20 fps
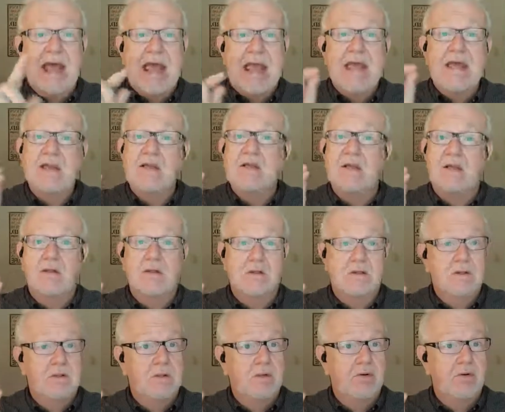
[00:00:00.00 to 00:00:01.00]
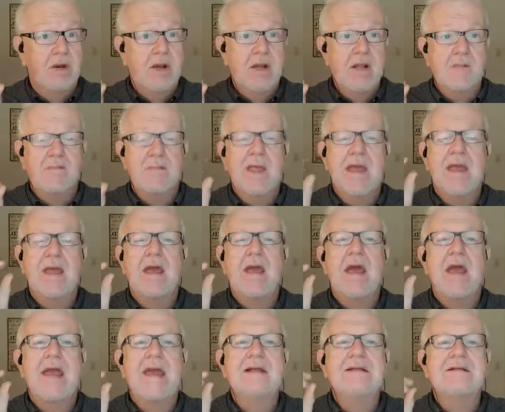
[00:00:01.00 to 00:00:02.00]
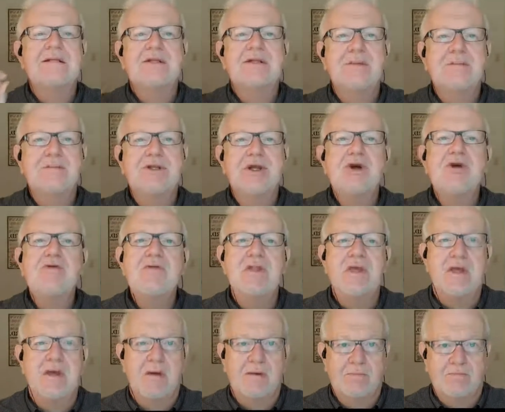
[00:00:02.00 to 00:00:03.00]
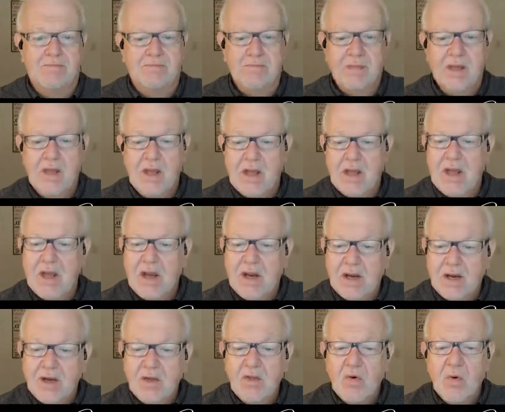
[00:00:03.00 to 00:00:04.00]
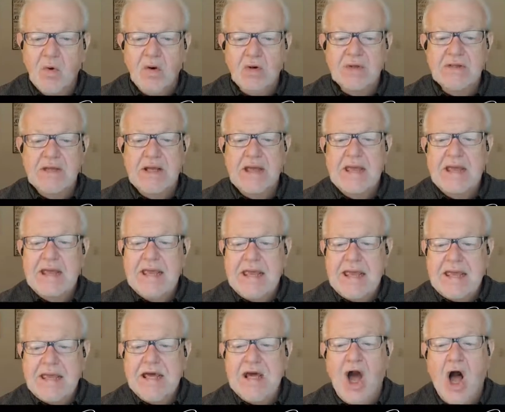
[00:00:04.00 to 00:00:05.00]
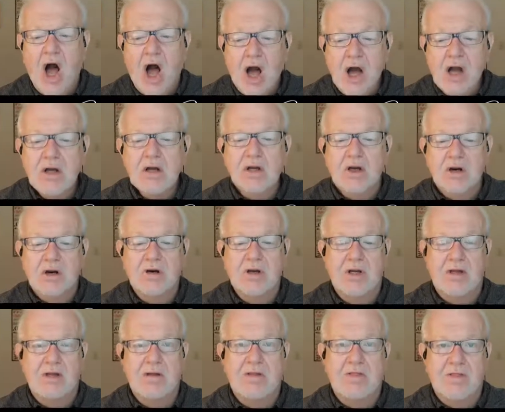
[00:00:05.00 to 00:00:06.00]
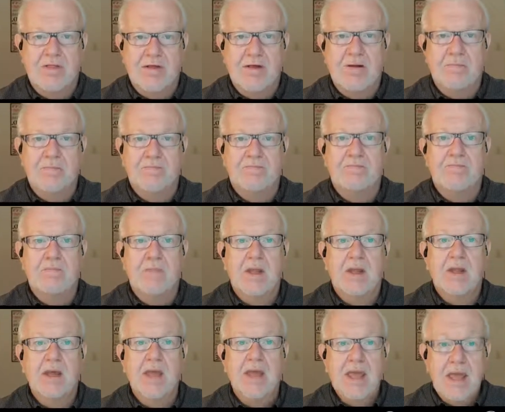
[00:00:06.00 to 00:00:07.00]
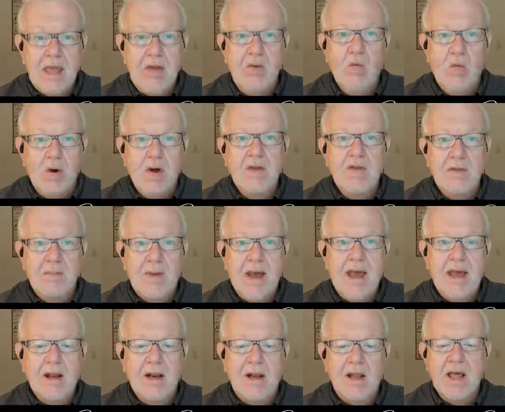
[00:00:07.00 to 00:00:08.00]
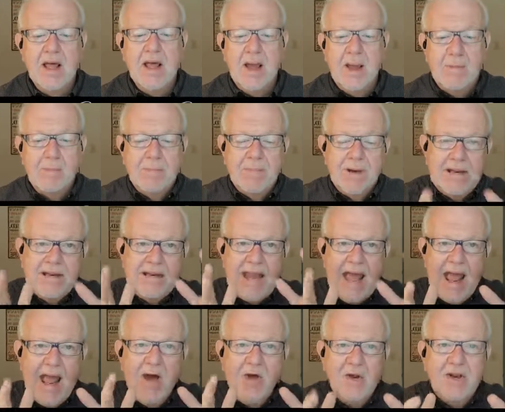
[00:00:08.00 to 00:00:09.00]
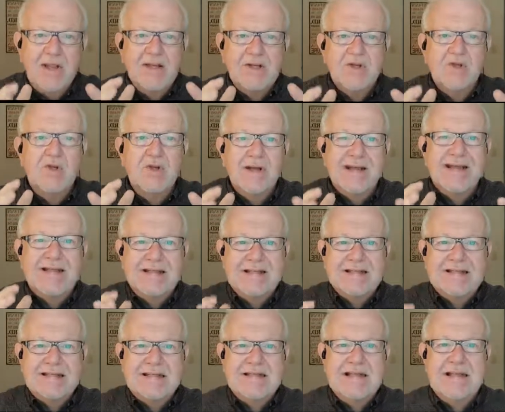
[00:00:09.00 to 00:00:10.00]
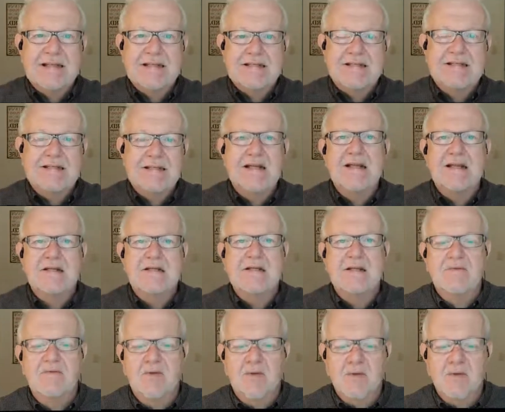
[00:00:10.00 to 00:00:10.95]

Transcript: and, you ready? And subdued them. In other words, he conquered them. He won the battle. But now let's look at this next sentence in